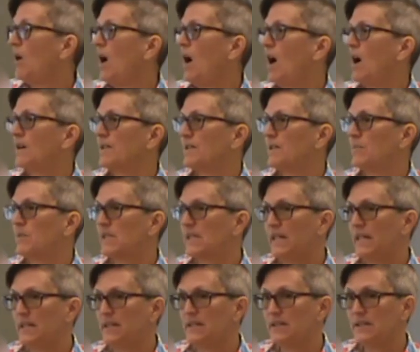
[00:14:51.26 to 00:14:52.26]
are some
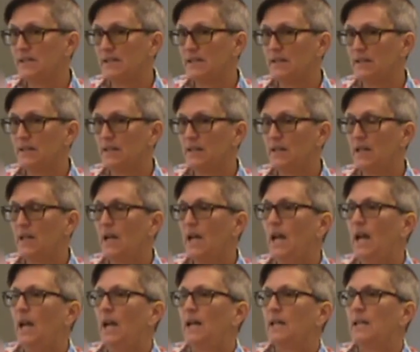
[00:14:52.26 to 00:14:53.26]
skills,
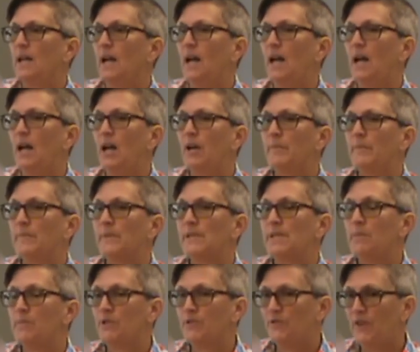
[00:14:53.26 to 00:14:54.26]
um,
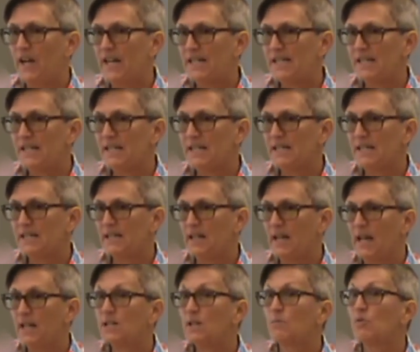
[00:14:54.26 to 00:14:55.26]
some devices,
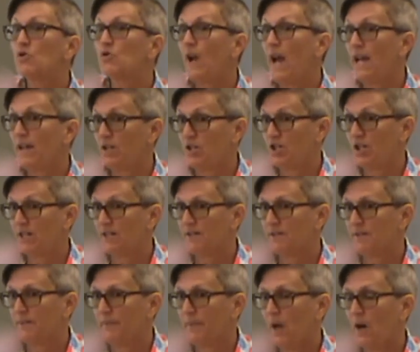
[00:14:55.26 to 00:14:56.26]
and some
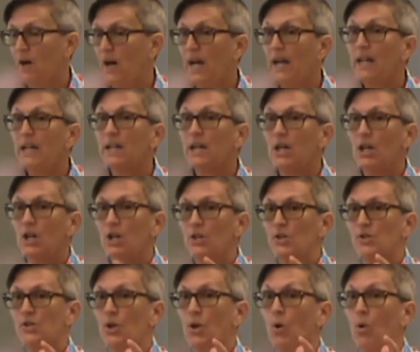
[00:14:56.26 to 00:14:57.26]
strategies. All right?
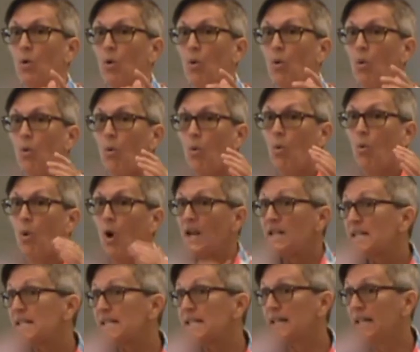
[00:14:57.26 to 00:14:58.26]
So one
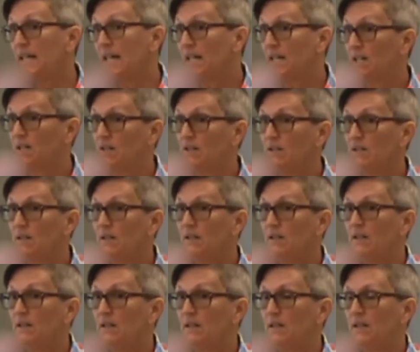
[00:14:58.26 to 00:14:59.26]
skill
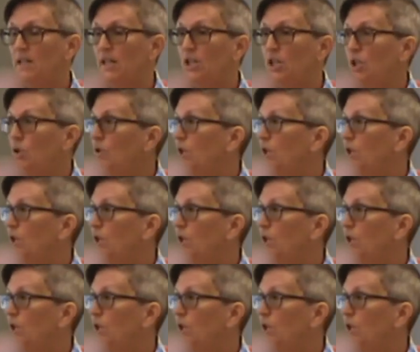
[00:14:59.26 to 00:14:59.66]
that you